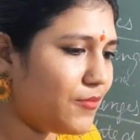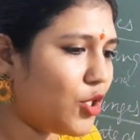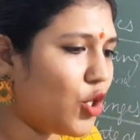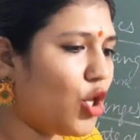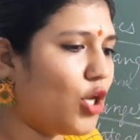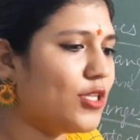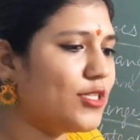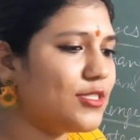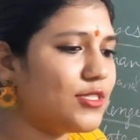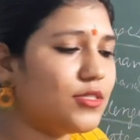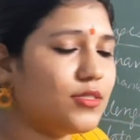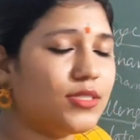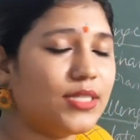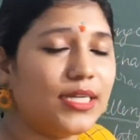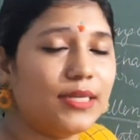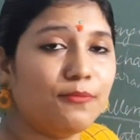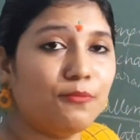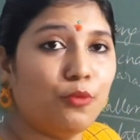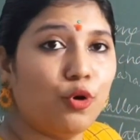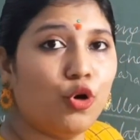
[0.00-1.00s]

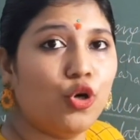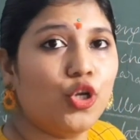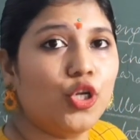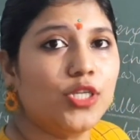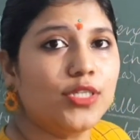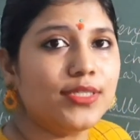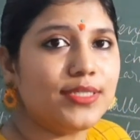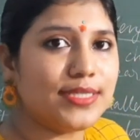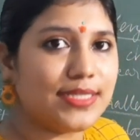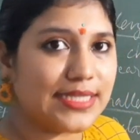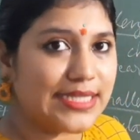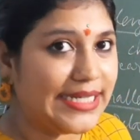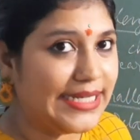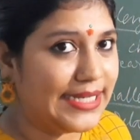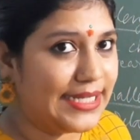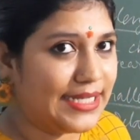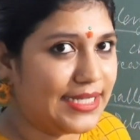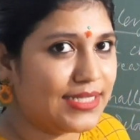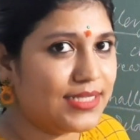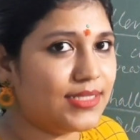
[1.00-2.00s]
concentrate more on
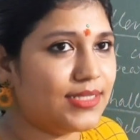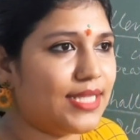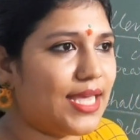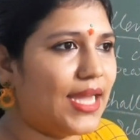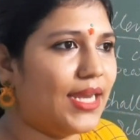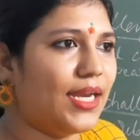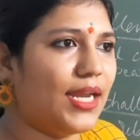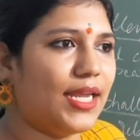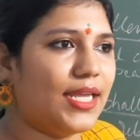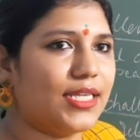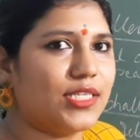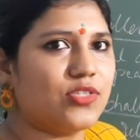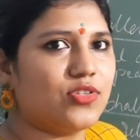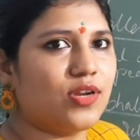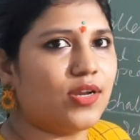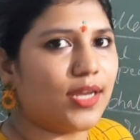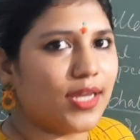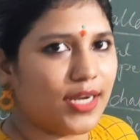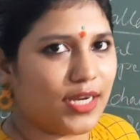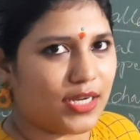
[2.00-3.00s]
studies than
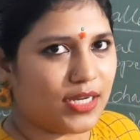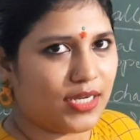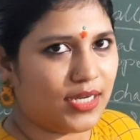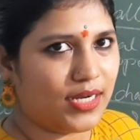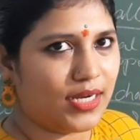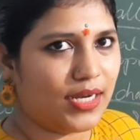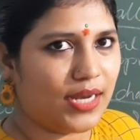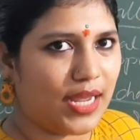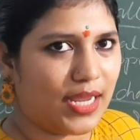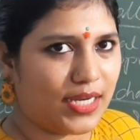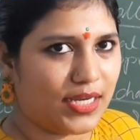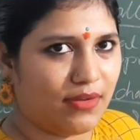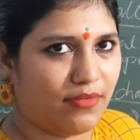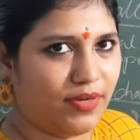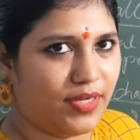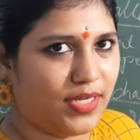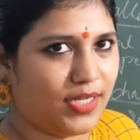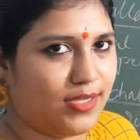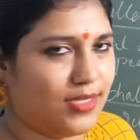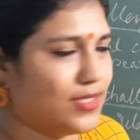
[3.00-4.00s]
extracurricular
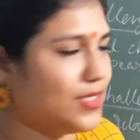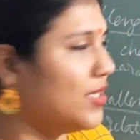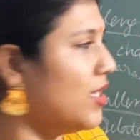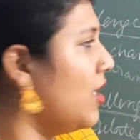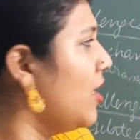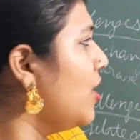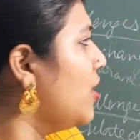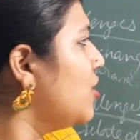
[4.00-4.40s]
activities.